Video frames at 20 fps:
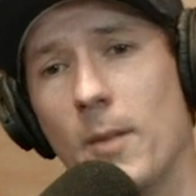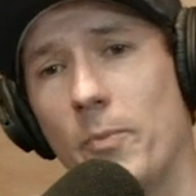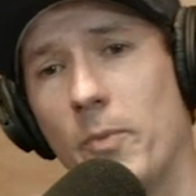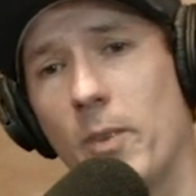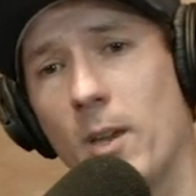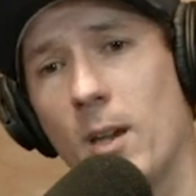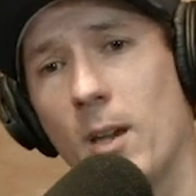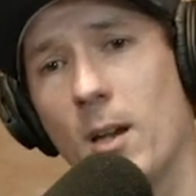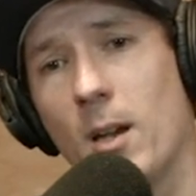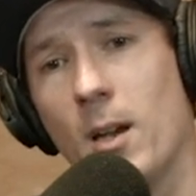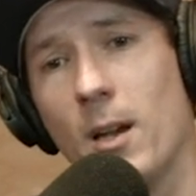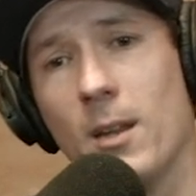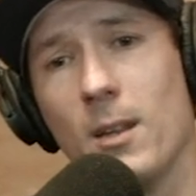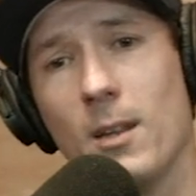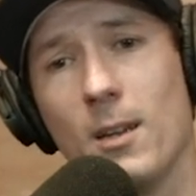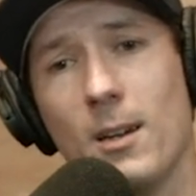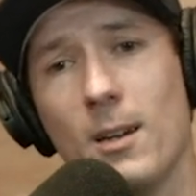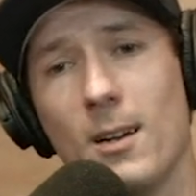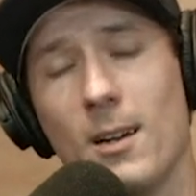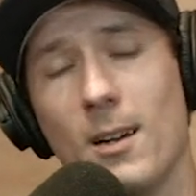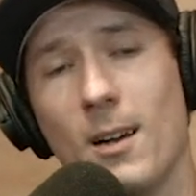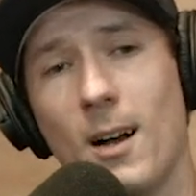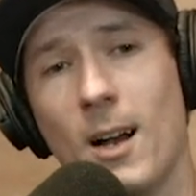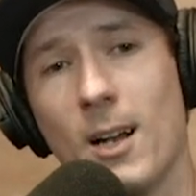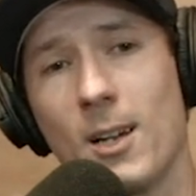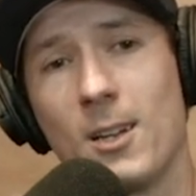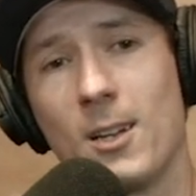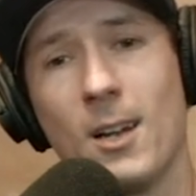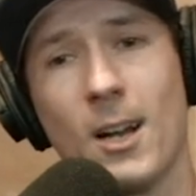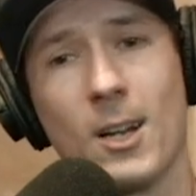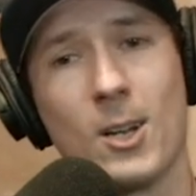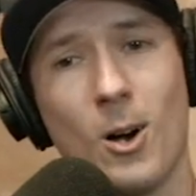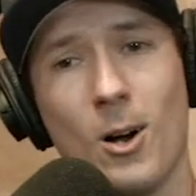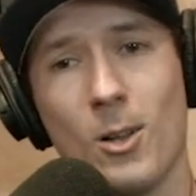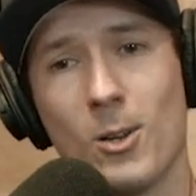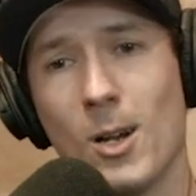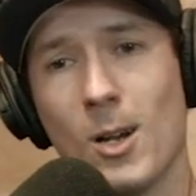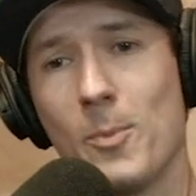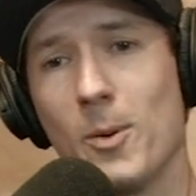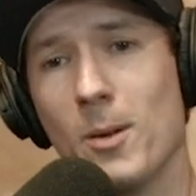And I, I,
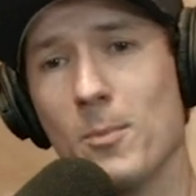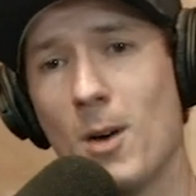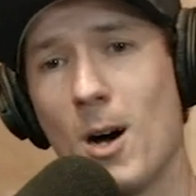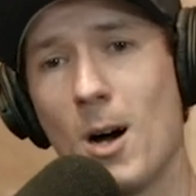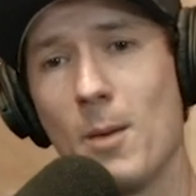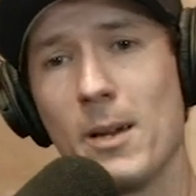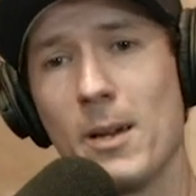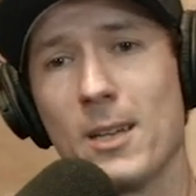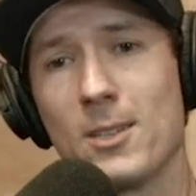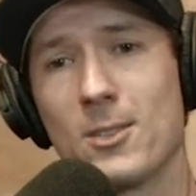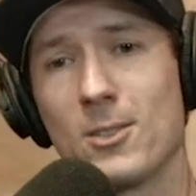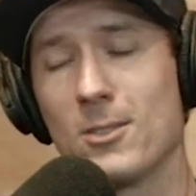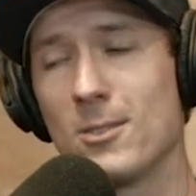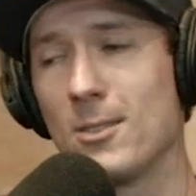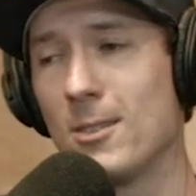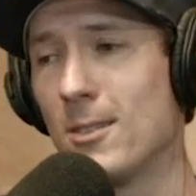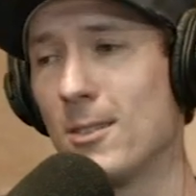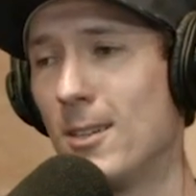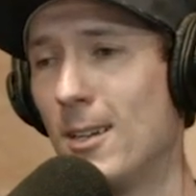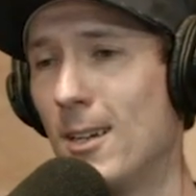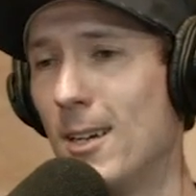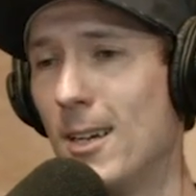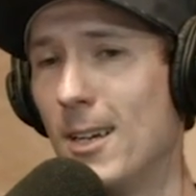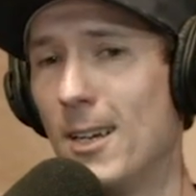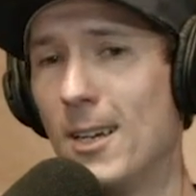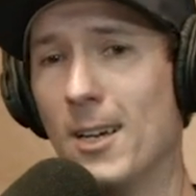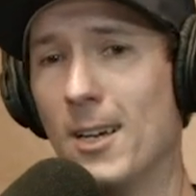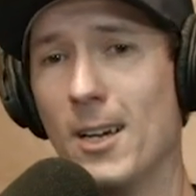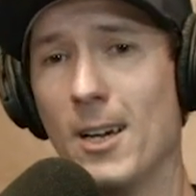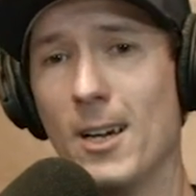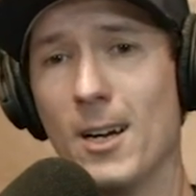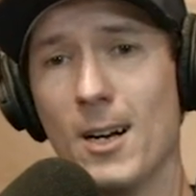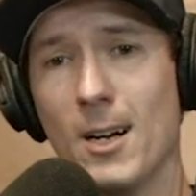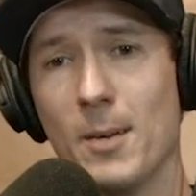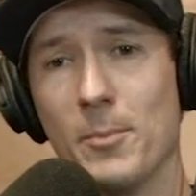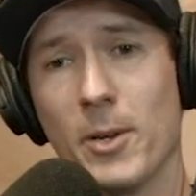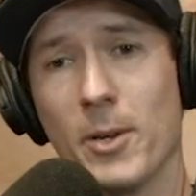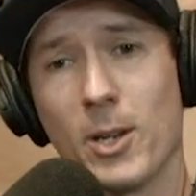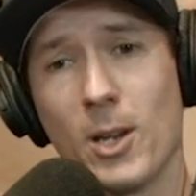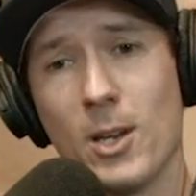call her up. Her mom answers, dude. Uh,
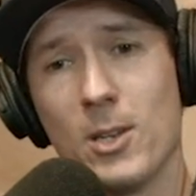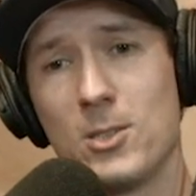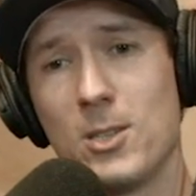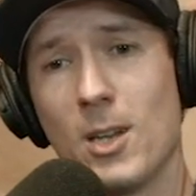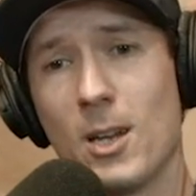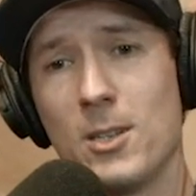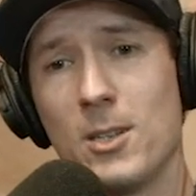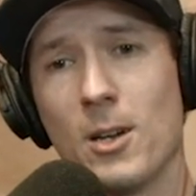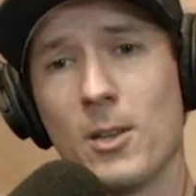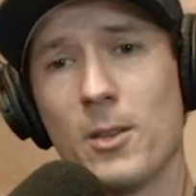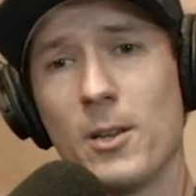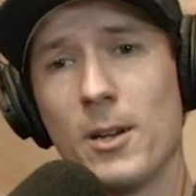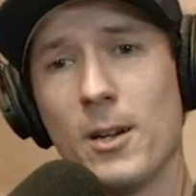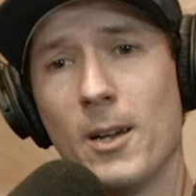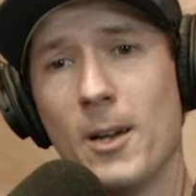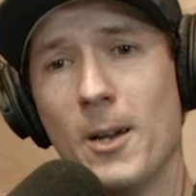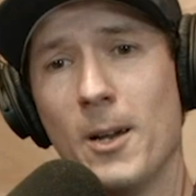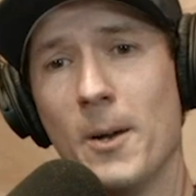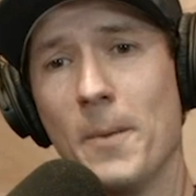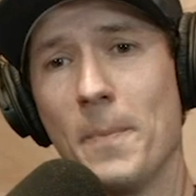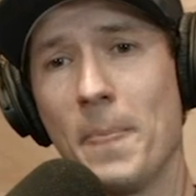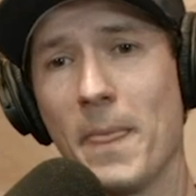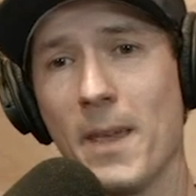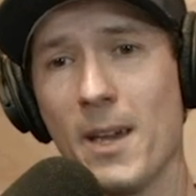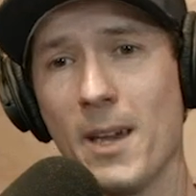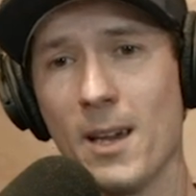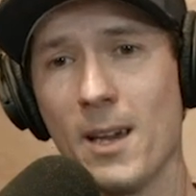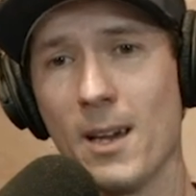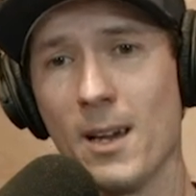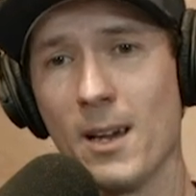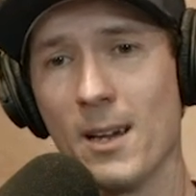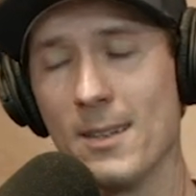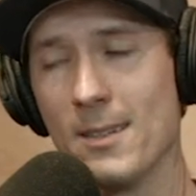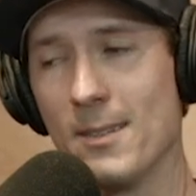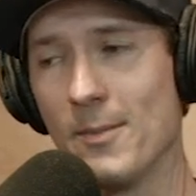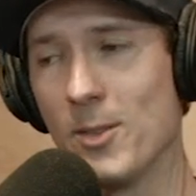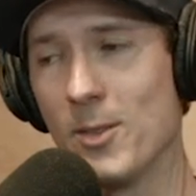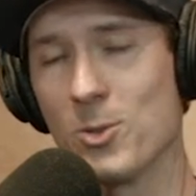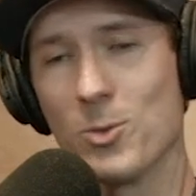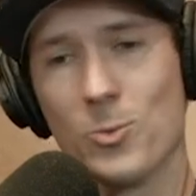I'm like, hey, is Danielle there?
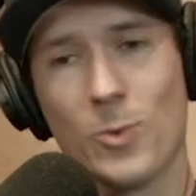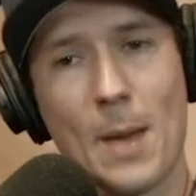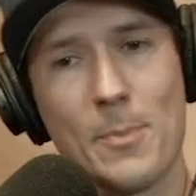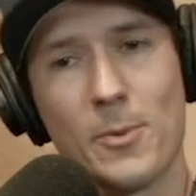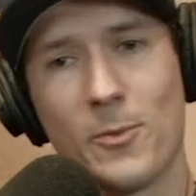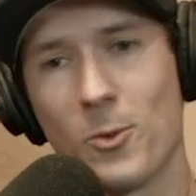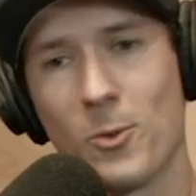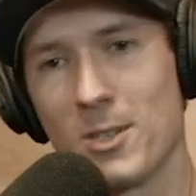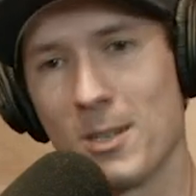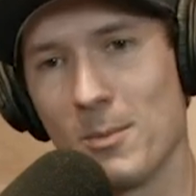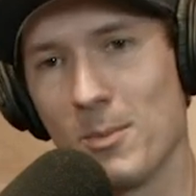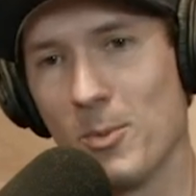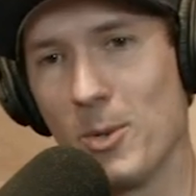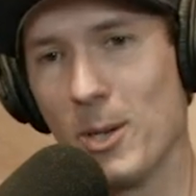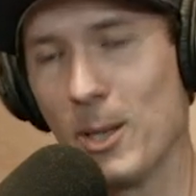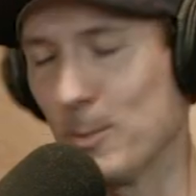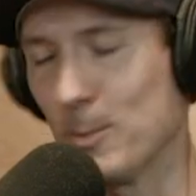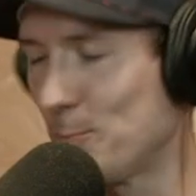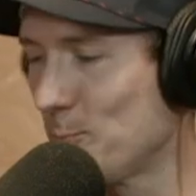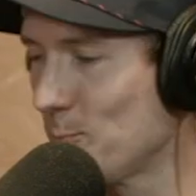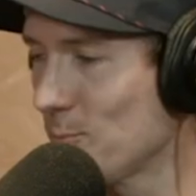and this was right before summer break.